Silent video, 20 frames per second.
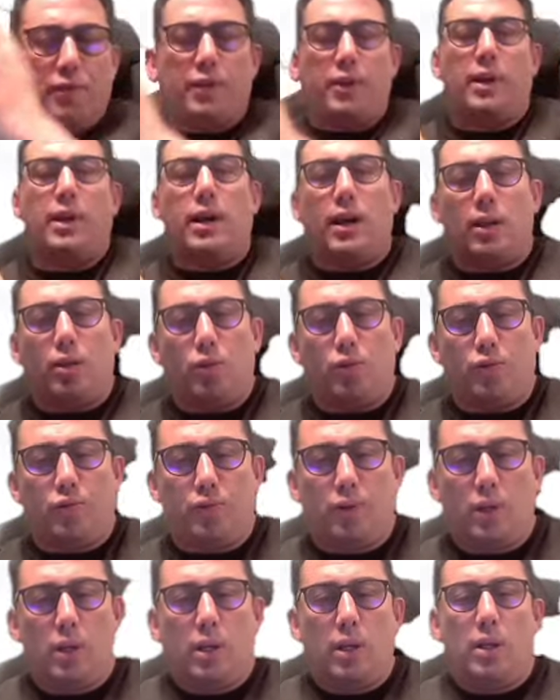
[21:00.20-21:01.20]
kind of
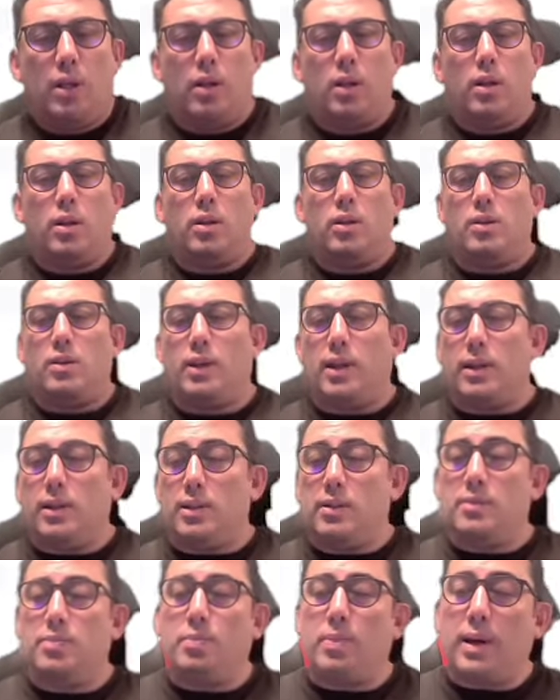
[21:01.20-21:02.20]
uh,
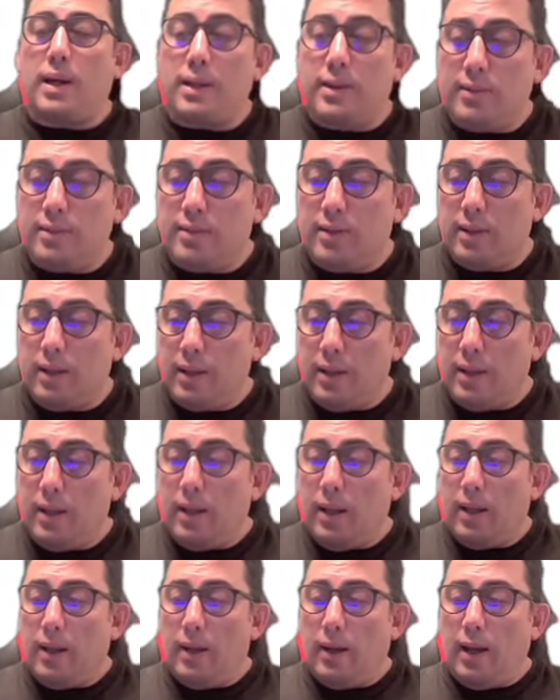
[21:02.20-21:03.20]
traders, but
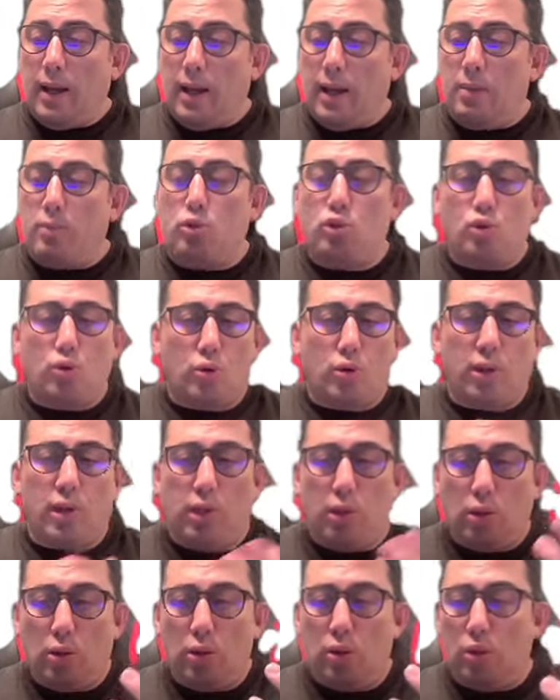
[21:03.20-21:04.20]
I am sure he
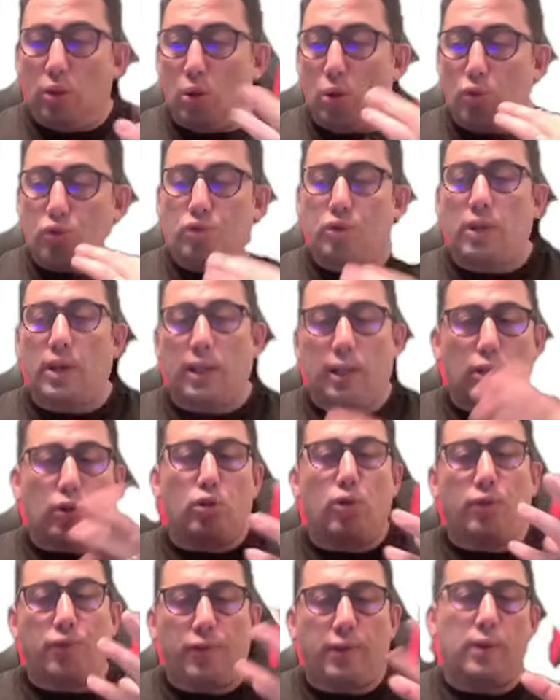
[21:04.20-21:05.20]
lost a lot
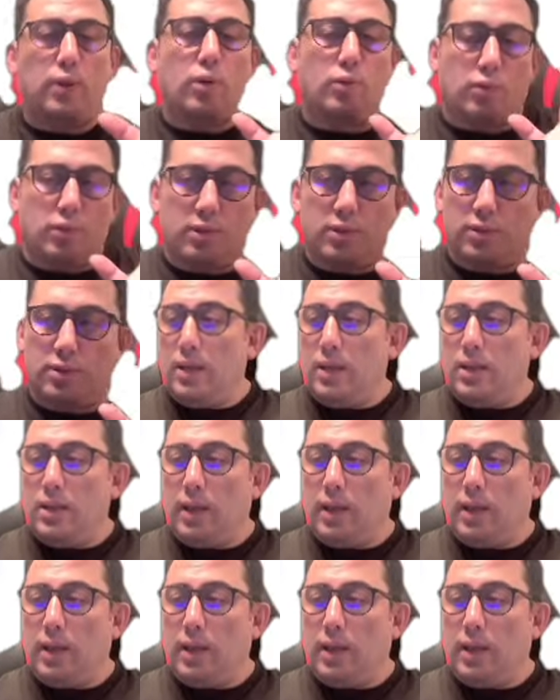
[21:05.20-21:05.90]
of followers.